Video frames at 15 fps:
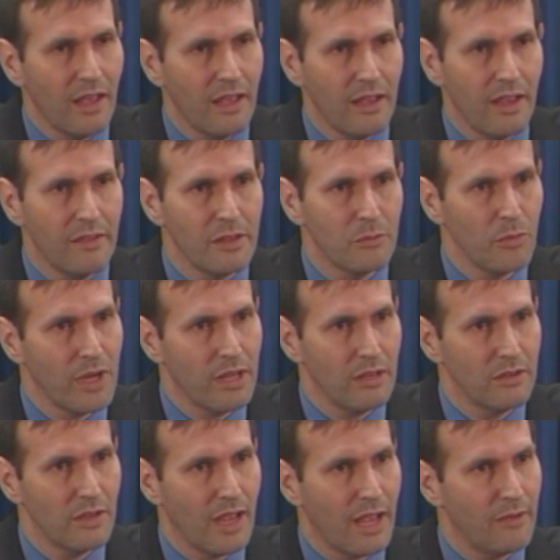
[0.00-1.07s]
And then we
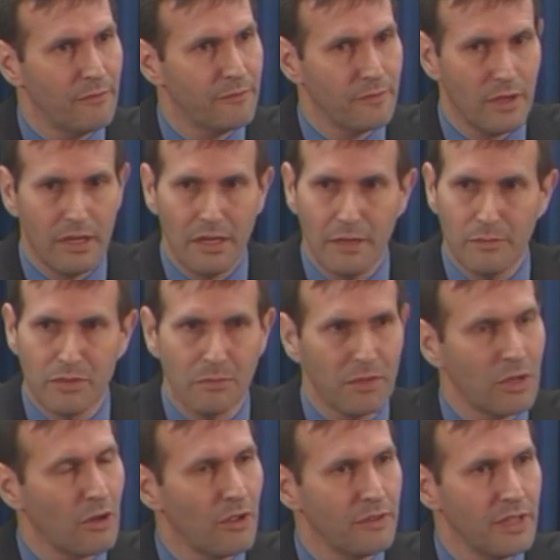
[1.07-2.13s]
have
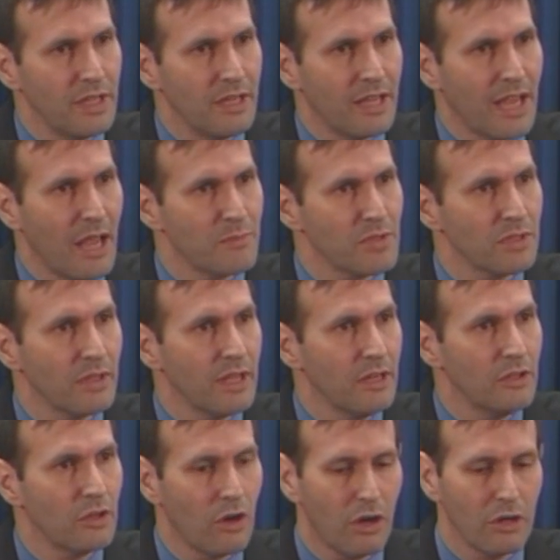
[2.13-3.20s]
something called the
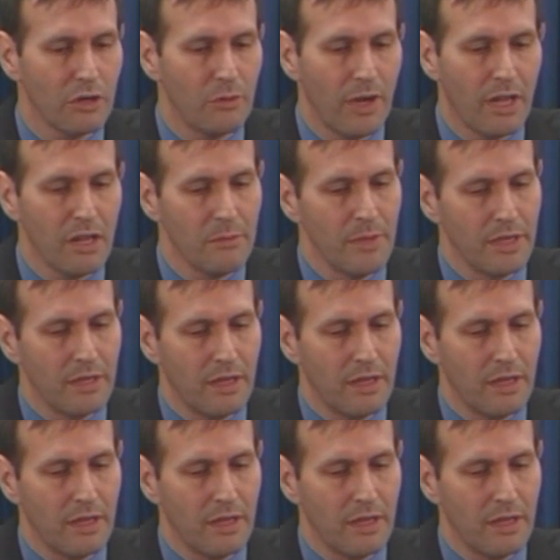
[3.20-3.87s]
encapsulated cargo element,